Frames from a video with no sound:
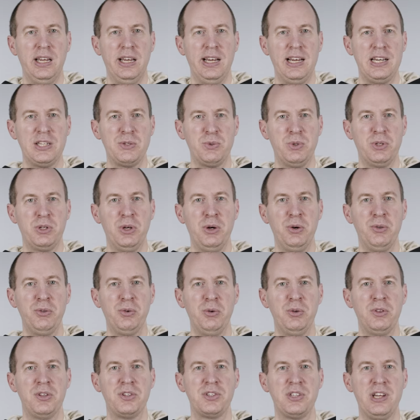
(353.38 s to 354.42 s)
As we go
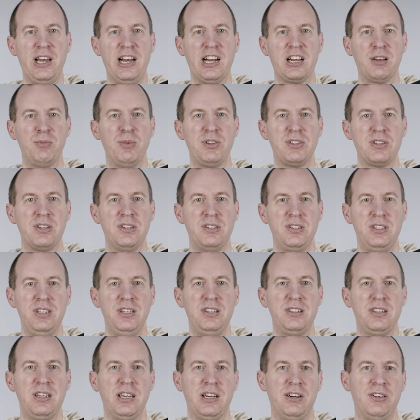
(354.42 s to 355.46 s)
through the sacraments in
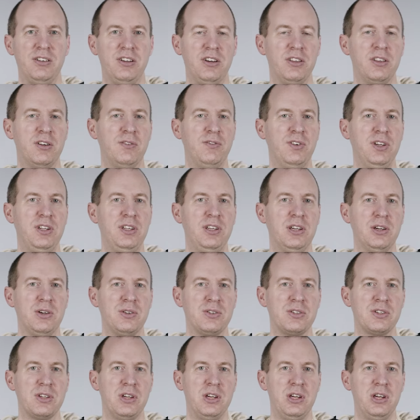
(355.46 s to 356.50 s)
detail in other
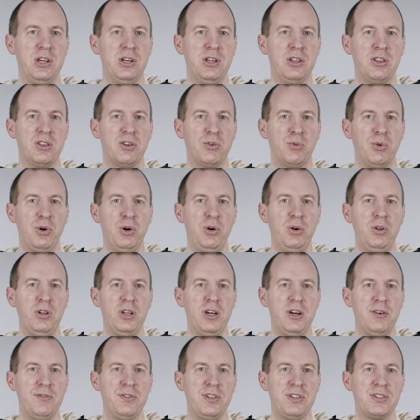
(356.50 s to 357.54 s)
videos, the role
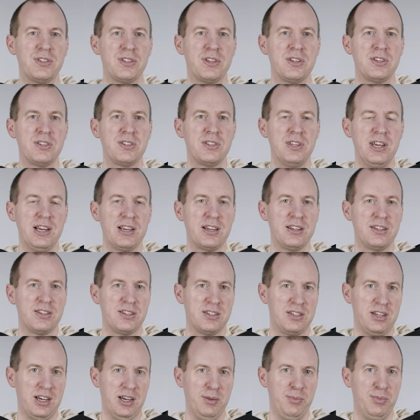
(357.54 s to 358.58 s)
of this second
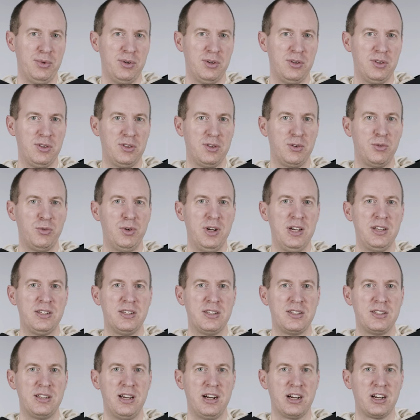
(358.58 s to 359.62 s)
step, the res
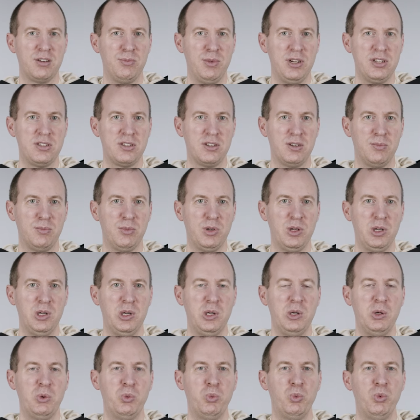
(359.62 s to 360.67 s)
sacramentum,
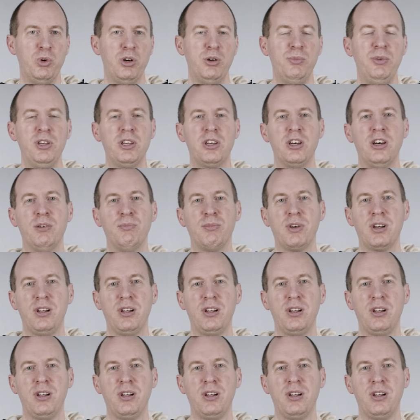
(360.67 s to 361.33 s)
will become